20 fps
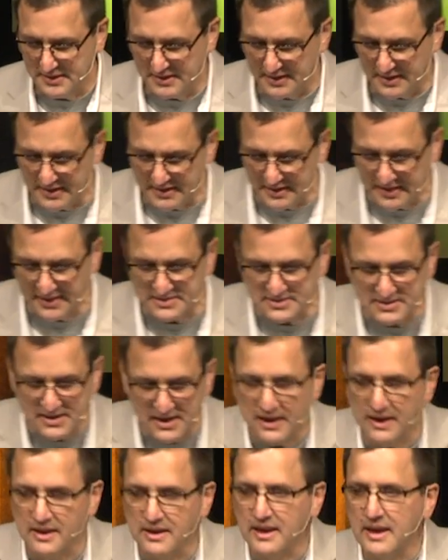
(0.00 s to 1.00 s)
And
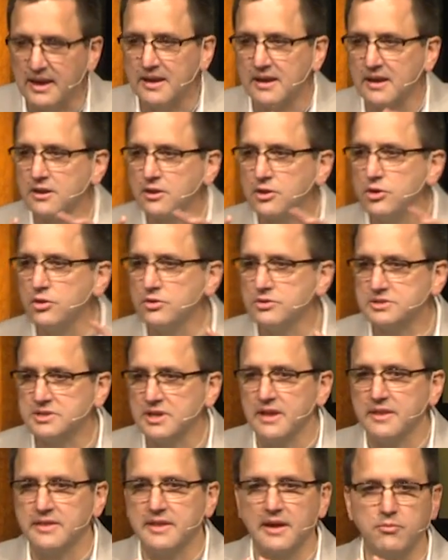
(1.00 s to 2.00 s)
he concludes
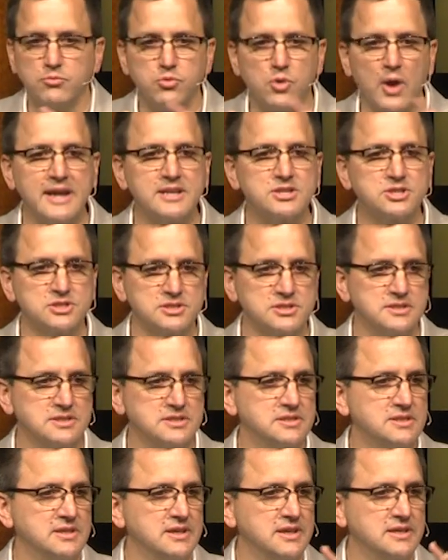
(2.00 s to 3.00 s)
that
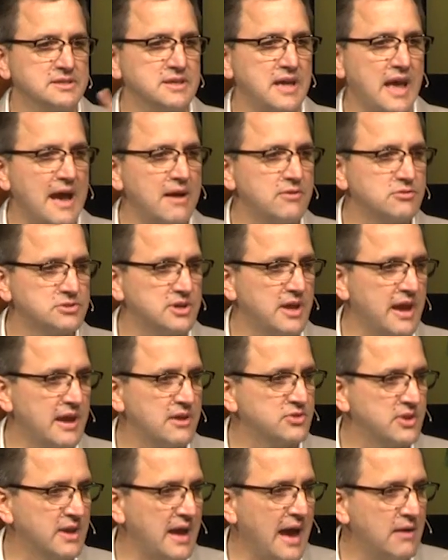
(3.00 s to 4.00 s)
righteousness is
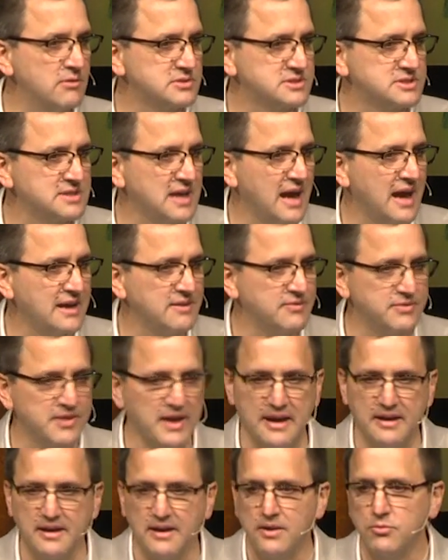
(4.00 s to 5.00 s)
actually outside of
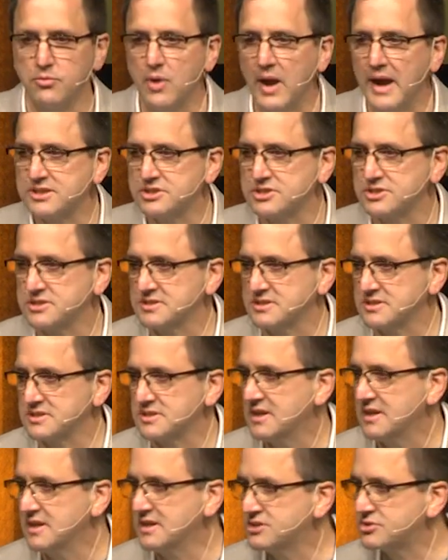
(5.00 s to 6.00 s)
that. Righteousness
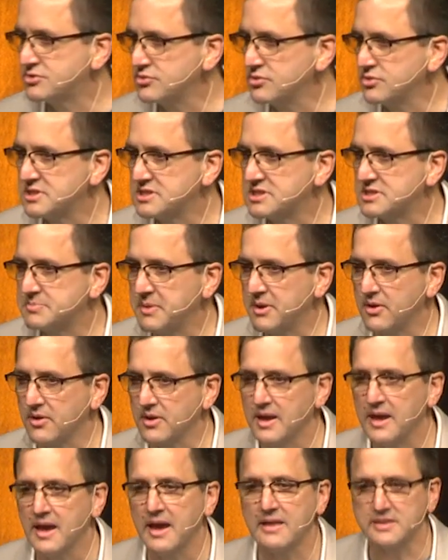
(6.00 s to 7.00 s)
is through the Spirit,
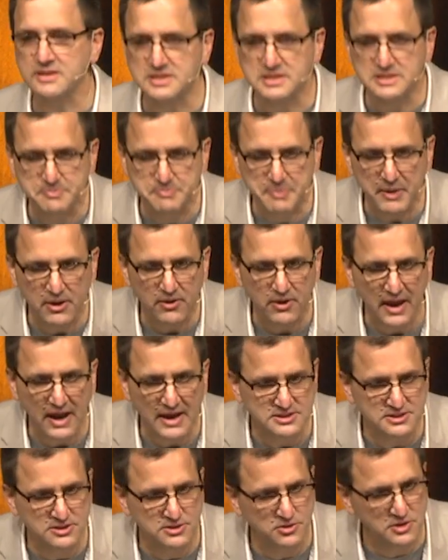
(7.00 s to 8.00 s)
and the Spirit
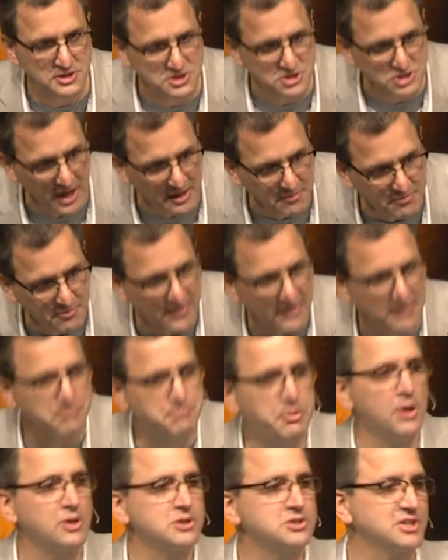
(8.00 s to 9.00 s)
has to do this job of like
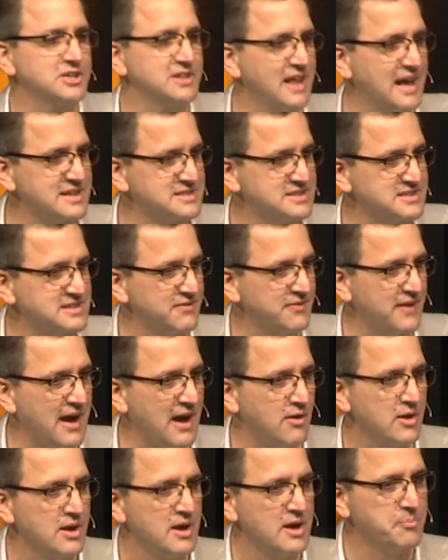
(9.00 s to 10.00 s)
pushing that stuff
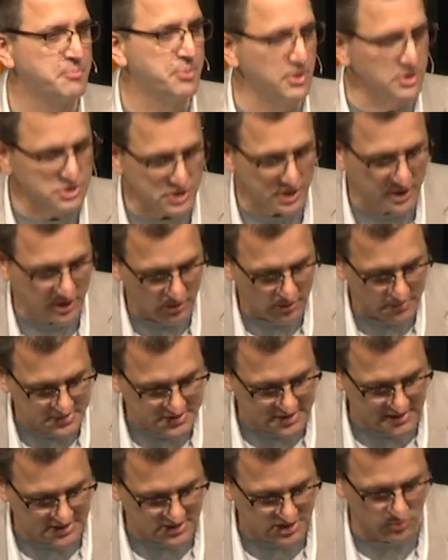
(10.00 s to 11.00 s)
out, pushing your
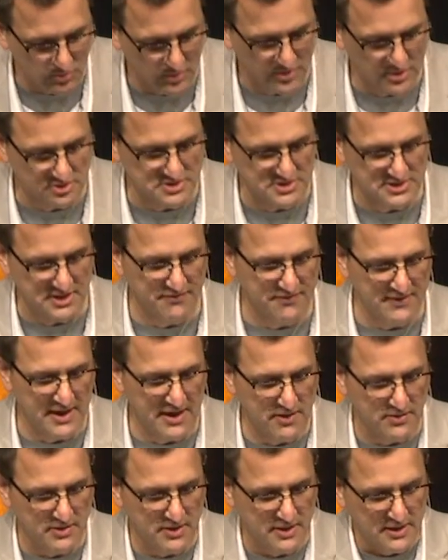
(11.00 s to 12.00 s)
obsession with yourself
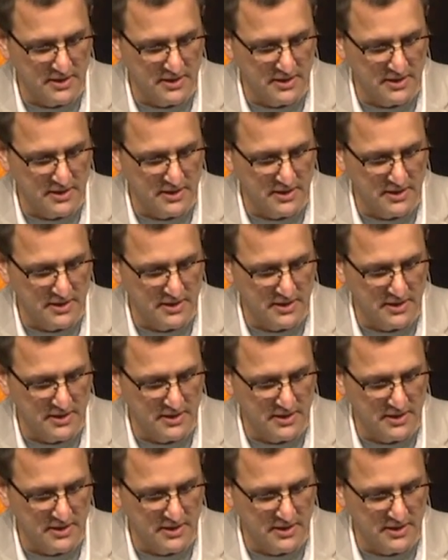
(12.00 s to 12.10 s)
out.